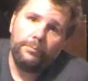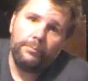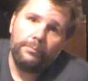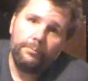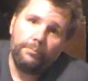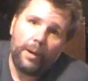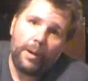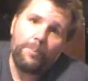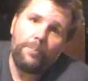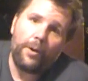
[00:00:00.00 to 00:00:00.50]

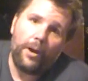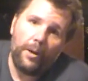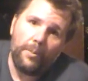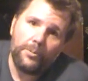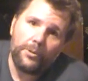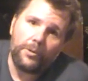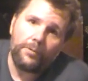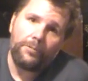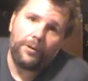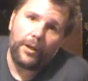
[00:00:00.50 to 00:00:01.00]
My problems
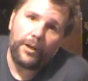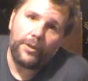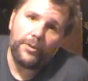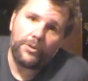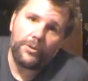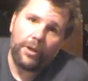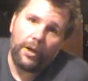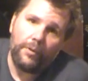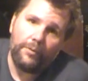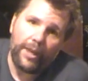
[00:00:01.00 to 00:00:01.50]
are fucking
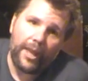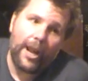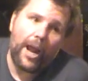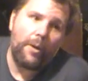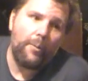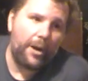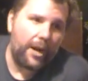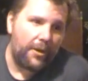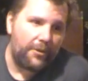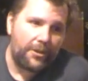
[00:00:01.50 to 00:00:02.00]
solved. And I
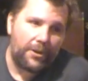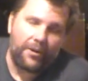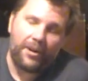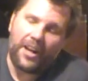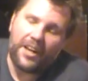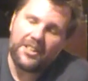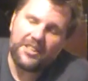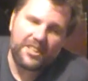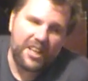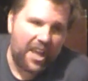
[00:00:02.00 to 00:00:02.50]
went out there and I
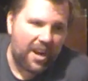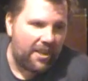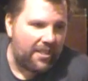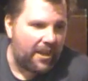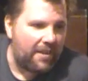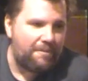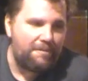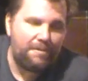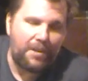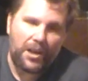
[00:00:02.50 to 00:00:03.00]
sat on
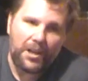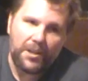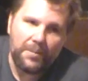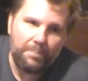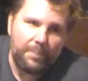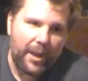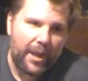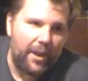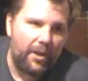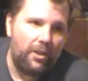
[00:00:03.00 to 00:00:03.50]
that fucking
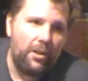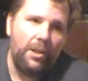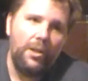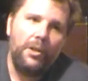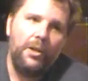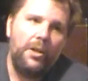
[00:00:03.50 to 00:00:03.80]
pail